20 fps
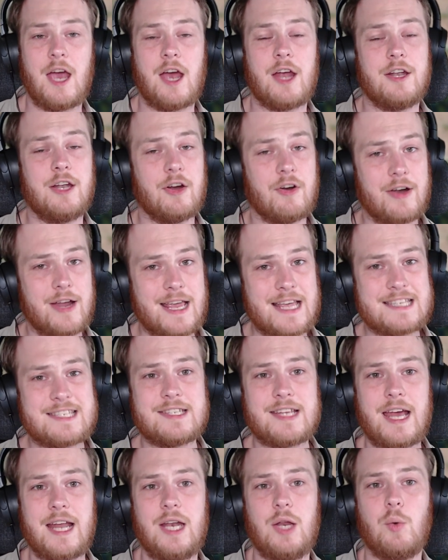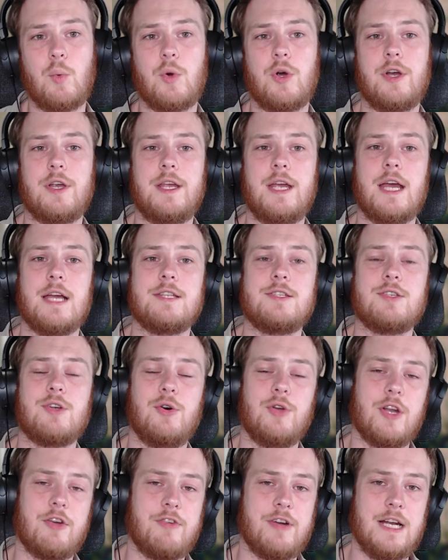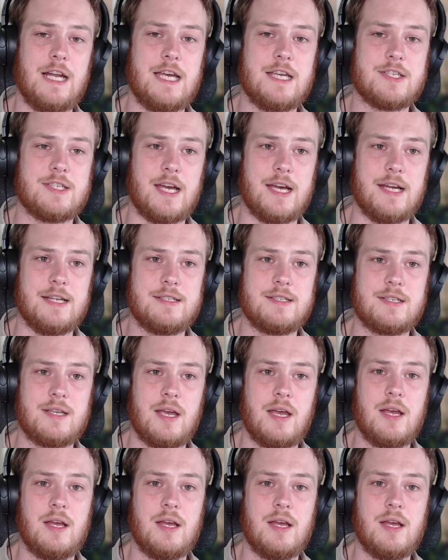There isn't any word yet on a release date,